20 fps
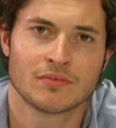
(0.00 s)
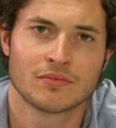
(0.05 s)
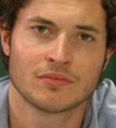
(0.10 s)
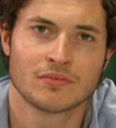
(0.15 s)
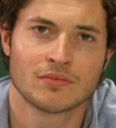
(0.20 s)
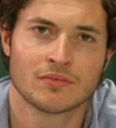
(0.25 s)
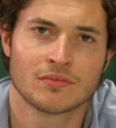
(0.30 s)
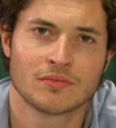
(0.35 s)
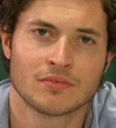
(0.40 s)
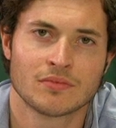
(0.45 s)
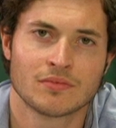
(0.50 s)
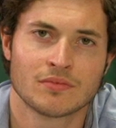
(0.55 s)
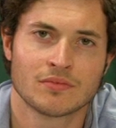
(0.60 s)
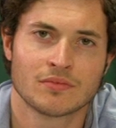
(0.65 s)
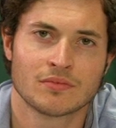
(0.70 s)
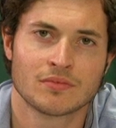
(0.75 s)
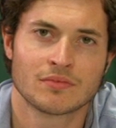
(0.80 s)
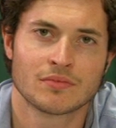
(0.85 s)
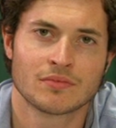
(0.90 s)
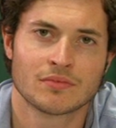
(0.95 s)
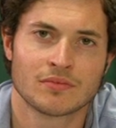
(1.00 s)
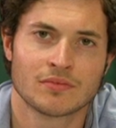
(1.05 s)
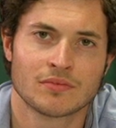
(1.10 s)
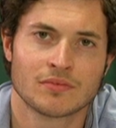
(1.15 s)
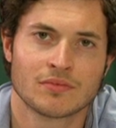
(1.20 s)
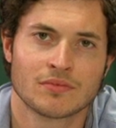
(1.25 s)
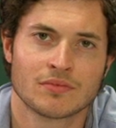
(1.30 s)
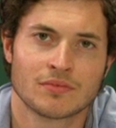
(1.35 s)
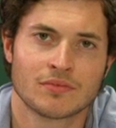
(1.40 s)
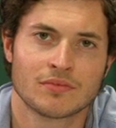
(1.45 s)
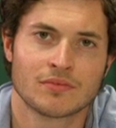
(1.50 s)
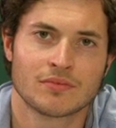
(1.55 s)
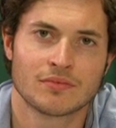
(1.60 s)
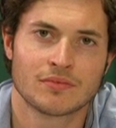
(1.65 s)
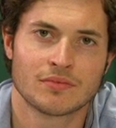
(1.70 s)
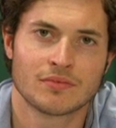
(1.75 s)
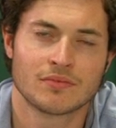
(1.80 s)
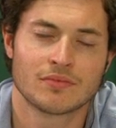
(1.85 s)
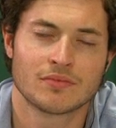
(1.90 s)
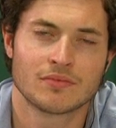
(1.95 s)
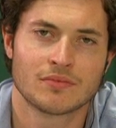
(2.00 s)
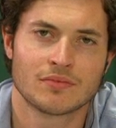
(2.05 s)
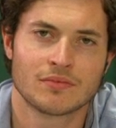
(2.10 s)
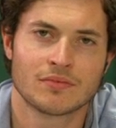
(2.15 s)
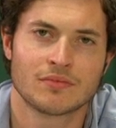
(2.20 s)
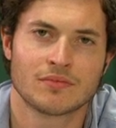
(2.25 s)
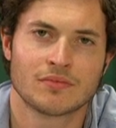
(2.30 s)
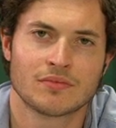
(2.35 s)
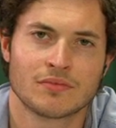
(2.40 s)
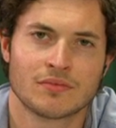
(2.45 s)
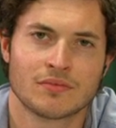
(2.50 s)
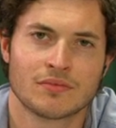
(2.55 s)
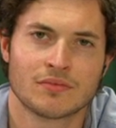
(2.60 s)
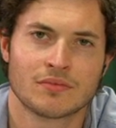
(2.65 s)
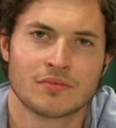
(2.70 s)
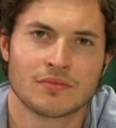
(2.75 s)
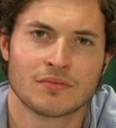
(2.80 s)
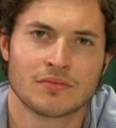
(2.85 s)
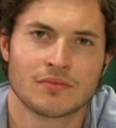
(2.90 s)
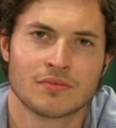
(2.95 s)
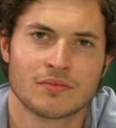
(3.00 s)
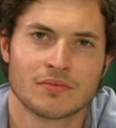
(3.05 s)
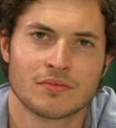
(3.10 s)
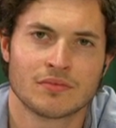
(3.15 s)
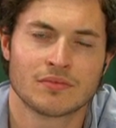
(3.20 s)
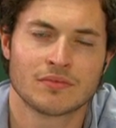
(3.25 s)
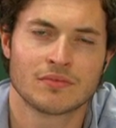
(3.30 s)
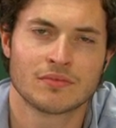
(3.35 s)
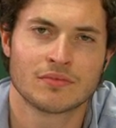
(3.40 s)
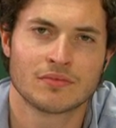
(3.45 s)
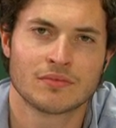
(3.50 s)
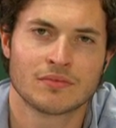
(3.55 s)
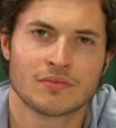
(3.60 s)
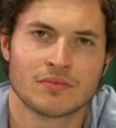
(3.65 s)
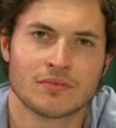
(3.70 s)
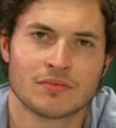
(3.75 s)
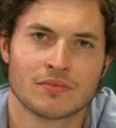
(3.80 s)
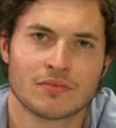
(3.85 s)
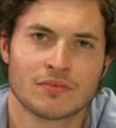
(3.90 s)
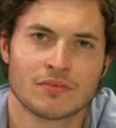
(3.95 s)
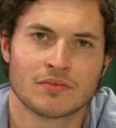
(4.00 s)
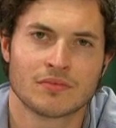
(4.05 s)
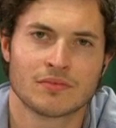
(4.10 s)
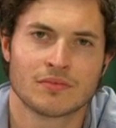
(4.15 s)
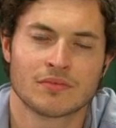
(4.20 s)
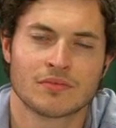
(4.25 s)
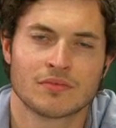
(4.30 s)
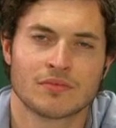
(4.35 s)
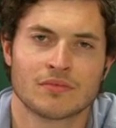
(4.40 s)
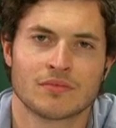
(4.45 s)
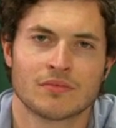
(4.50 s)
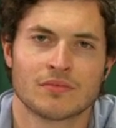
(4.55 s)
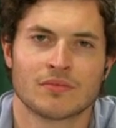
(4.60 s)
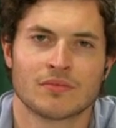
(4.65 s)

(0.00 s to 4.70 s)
This person isn't speaking.